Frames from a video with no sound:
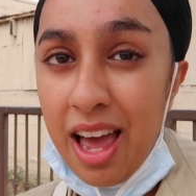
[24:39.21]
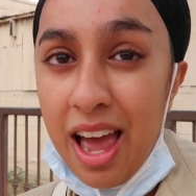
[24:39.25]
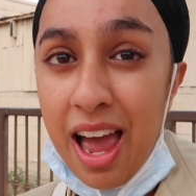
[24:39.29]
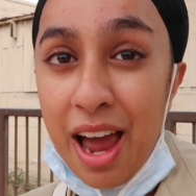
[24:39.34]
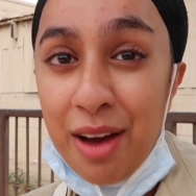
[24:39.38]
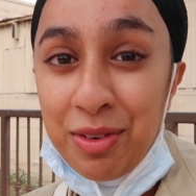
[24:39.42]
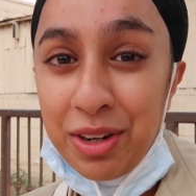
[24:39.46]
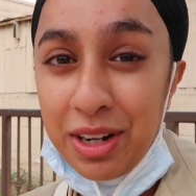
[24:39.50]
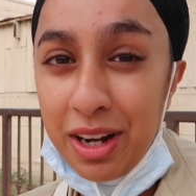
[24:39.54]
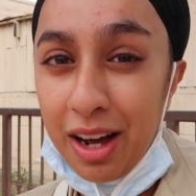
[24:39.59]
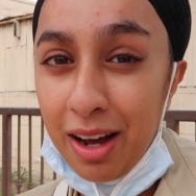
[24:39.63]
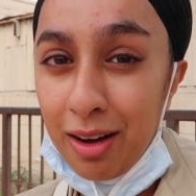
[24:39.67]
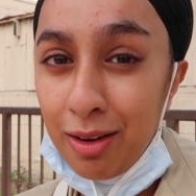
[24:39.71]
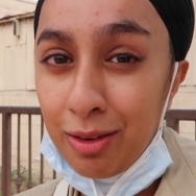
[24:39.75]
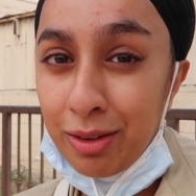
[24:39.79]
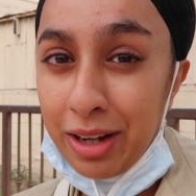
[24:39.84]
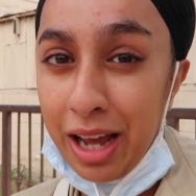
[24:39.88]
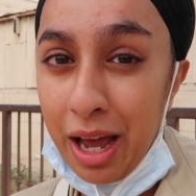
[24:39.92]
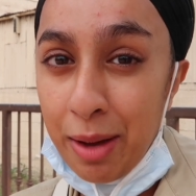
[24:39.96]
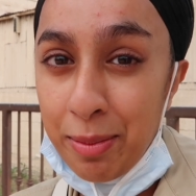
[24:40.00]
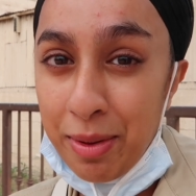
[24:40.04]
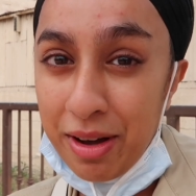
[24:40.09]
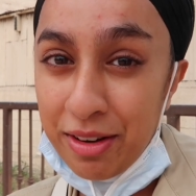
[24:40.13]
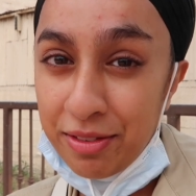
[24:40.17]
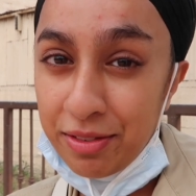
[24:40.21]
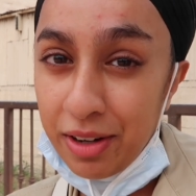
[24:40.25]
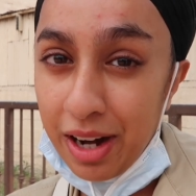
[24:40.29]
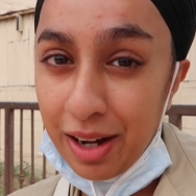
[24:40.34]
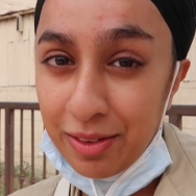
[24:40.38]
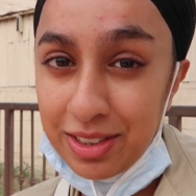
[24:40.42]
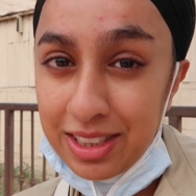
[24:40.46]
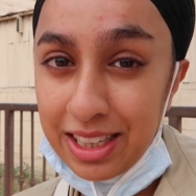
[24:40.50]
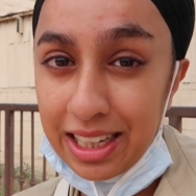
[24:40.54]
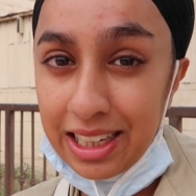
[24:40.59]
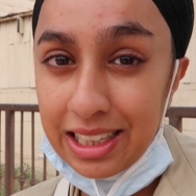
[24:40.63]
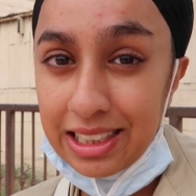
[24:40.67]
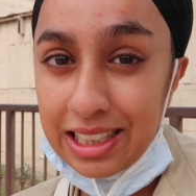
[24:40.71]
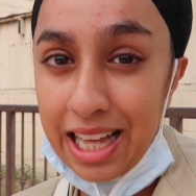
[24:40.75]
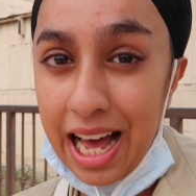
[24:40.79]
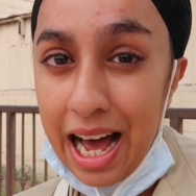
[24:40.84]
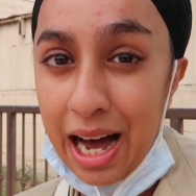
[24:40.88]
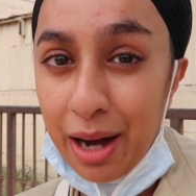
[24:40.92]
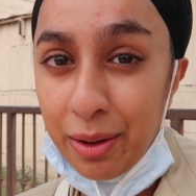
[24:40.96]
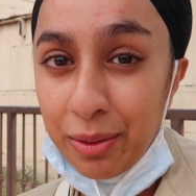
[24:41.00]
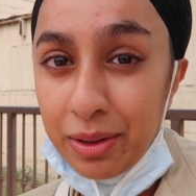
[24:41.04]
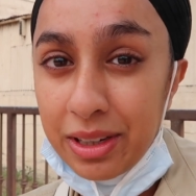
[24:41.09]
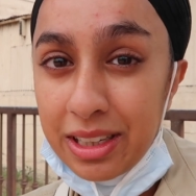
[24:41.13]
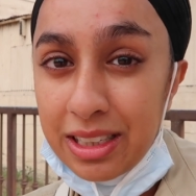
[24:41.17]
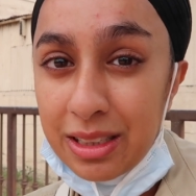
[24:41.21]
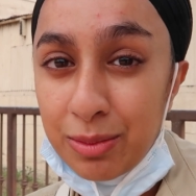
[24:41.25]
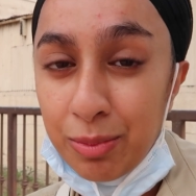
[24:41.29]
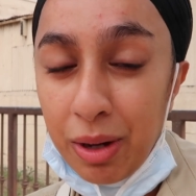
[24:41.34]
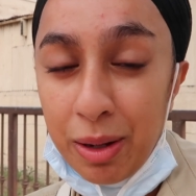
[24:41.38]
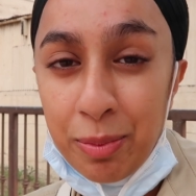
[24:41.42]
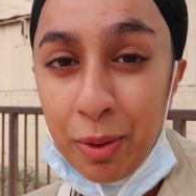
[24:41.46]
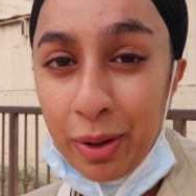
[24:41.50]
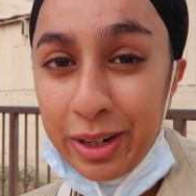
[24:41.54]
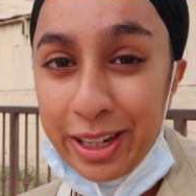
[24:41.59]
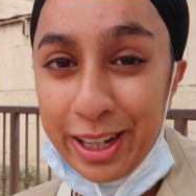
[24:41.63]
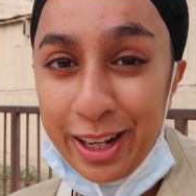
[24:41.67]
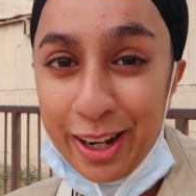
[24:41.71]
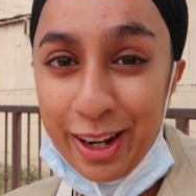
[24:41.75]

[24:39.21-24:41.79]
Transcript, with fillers: every night I'll get about five to six hours. My body